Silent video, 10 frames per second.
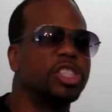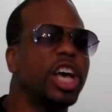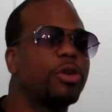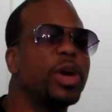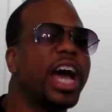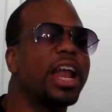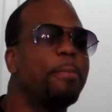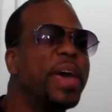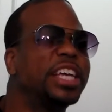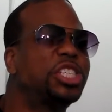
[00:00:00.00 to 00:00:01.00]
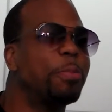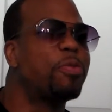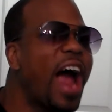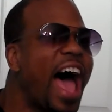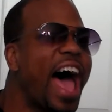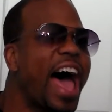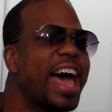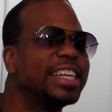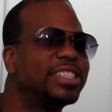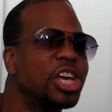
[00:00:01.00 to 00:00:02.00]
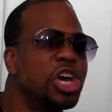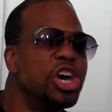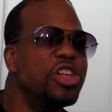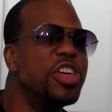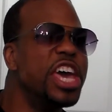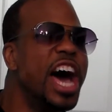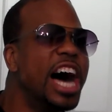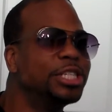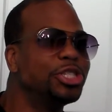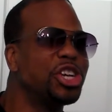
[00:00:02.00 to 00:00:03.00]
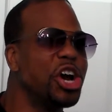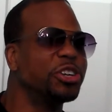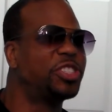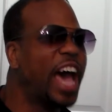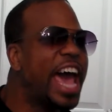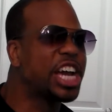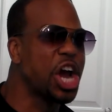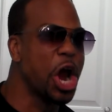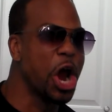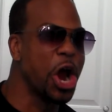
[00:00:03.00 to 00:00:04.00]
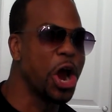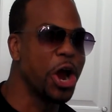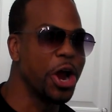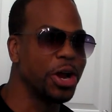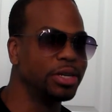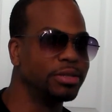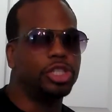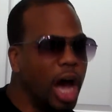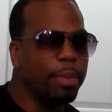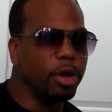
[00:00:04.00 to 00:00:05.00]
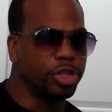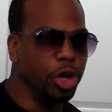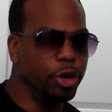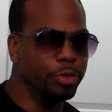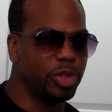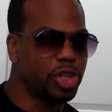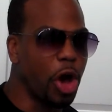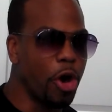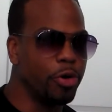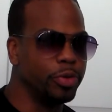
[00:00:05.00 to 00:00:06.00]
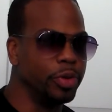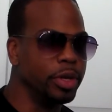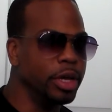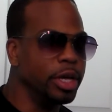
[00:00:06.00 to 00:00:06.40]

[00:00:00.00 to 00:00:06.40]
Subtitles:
Looks like we got a big surprise. The Undertaker. Double tombstone.